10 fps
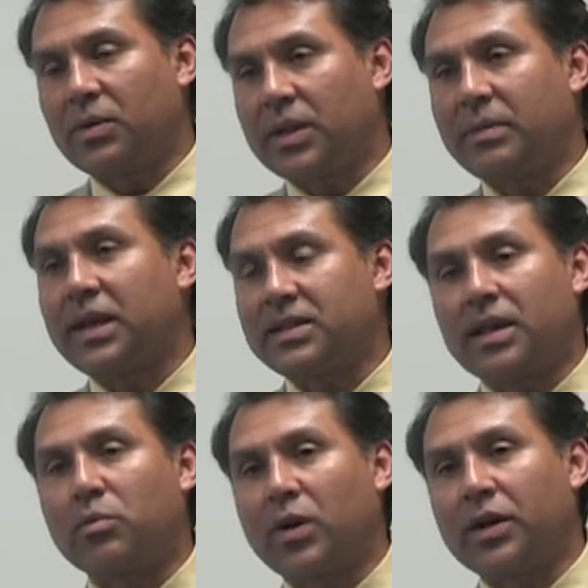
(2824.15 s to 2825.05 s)
really makes
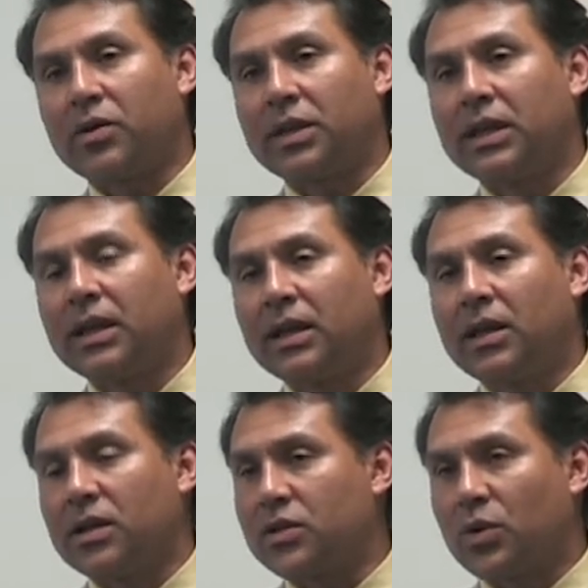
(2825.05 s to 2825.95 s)
that a priority.
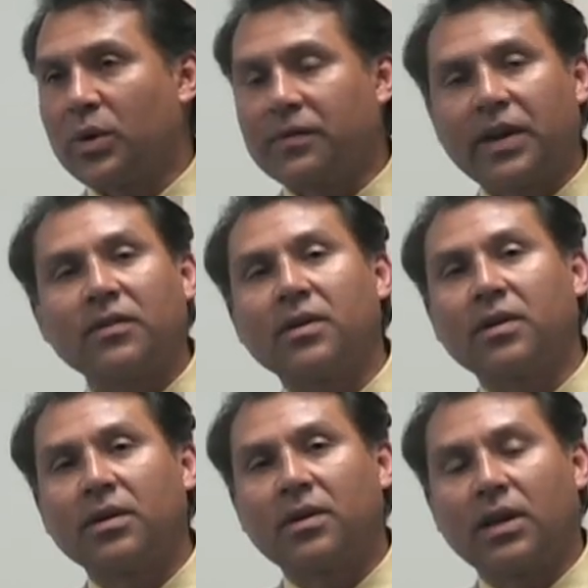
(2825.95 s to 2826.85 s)
And so we've
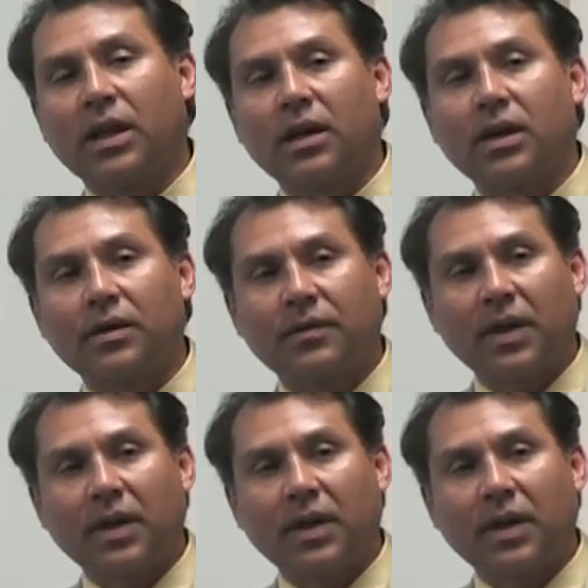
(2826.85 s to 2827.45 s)
never uh,